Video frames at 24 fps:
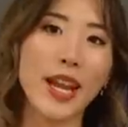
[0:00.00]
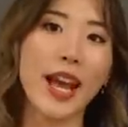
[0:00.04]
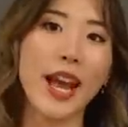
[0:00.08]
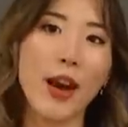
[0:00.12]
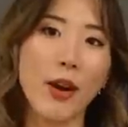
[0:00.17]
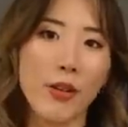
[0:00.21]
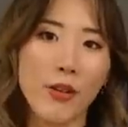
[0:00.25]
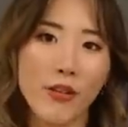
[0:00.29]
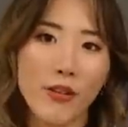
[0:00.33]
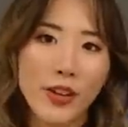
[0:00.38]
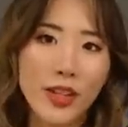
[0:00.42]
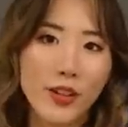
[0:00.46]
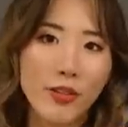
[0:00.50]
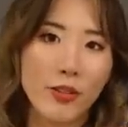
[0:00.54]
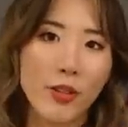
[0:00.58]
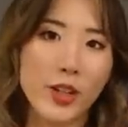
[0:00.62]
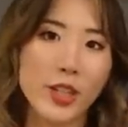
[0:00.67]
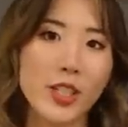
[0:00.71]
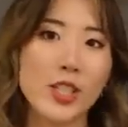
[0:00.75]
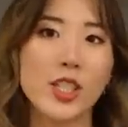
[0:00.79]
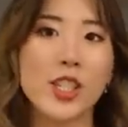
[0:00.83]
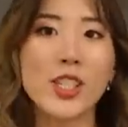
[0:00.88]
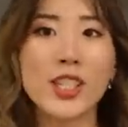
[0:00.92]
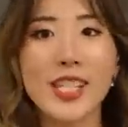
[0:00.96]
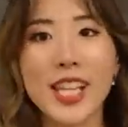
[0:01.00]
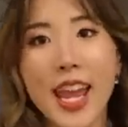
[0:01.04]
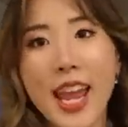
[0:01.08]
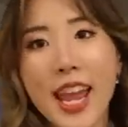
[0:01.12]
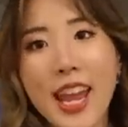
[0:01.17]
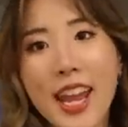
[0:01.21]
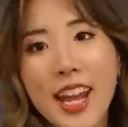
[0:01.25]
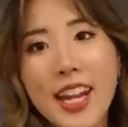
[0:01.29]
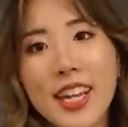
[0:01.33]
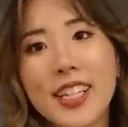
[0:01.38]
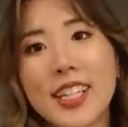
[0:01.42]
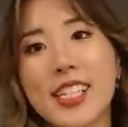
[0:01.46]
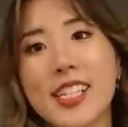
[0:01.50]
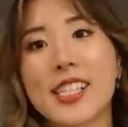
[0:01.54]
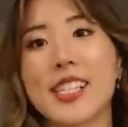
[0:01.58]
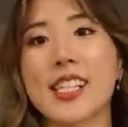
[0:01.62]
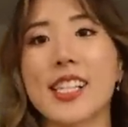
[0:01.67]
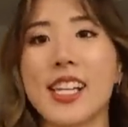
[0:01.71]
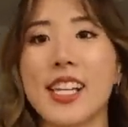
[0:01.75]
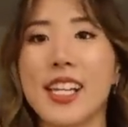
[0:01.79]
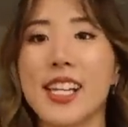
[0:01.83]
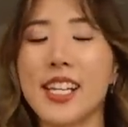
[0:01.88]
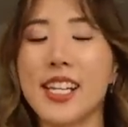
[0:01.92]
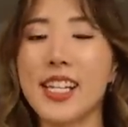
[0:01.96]
Outfit for today.
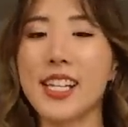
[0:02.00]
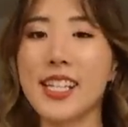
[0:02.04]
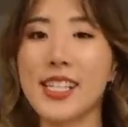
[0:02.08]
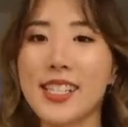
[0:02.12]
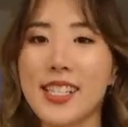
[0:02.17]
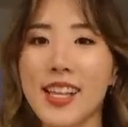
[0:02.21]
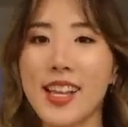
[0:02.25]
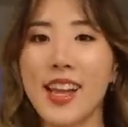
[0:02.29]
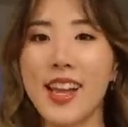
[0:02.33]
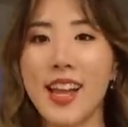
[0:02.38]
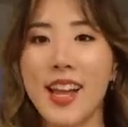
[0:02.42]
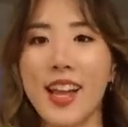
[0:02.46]
This is,